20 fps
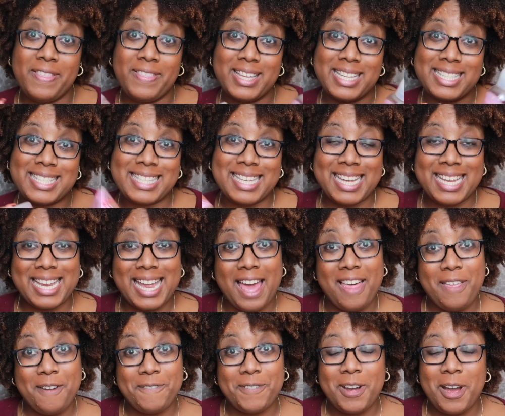this
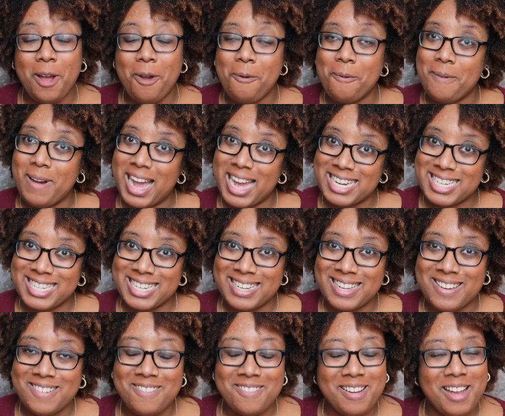together for a wash and
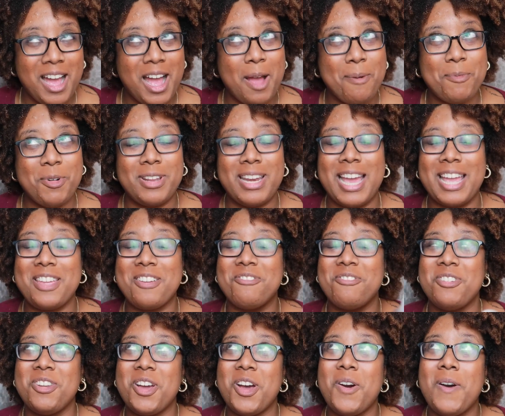go combo. Now you
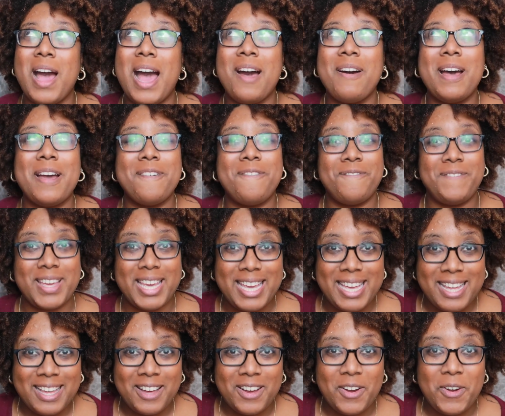know how I
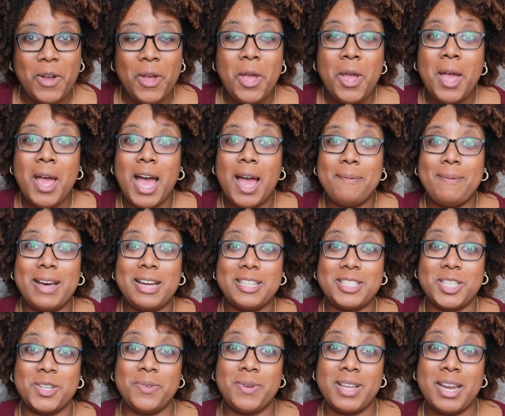feel
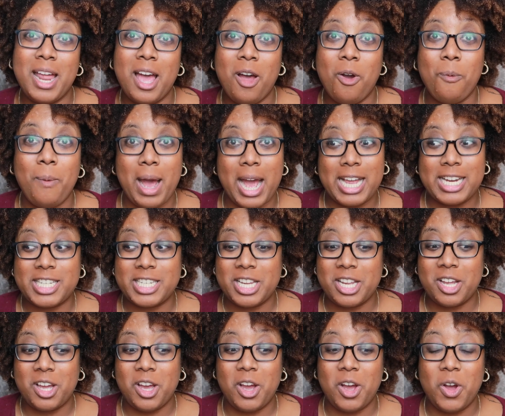about doing a wash
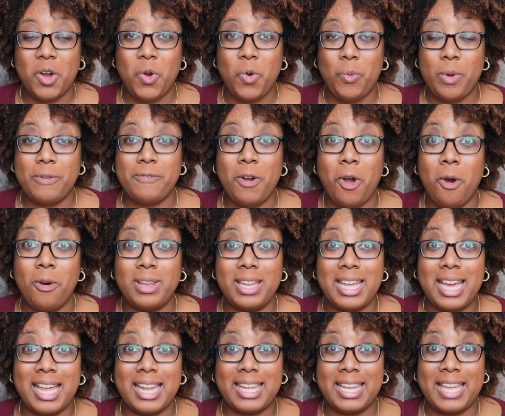and go with
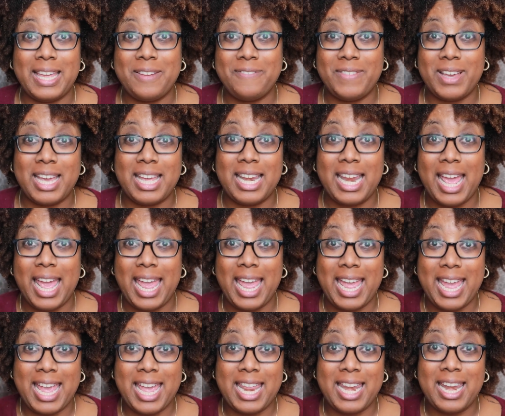only a leave-in
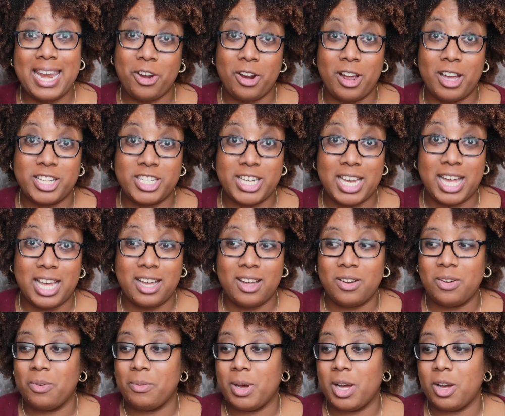and a
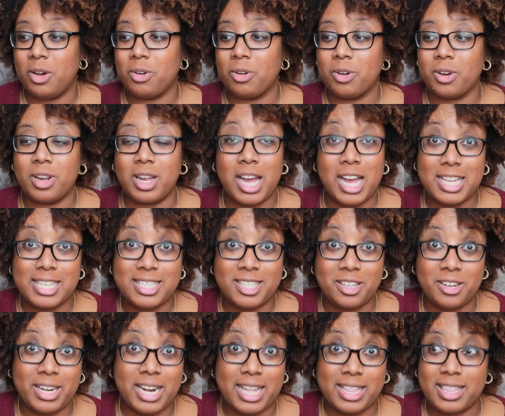gel, well,
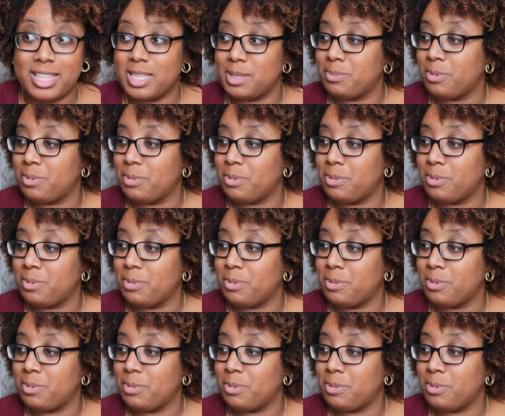custard at this